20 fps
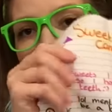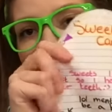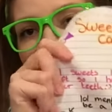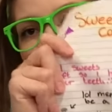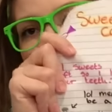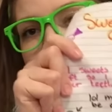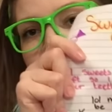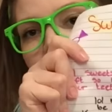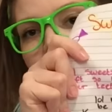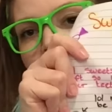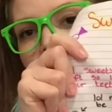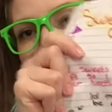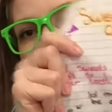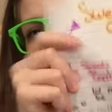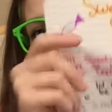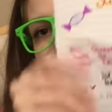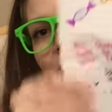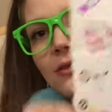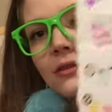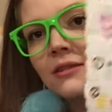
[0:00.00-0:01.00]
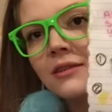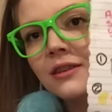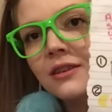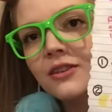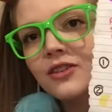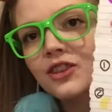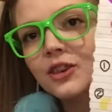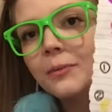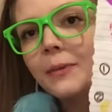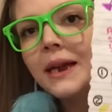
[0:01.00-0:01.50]
Look at the menu.
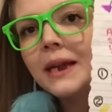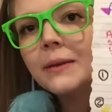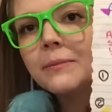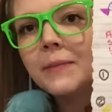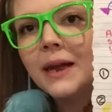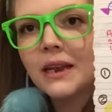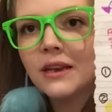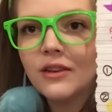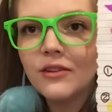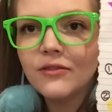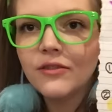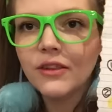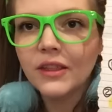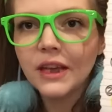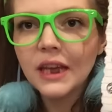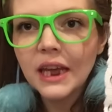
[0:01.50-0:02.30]
She made a menu for the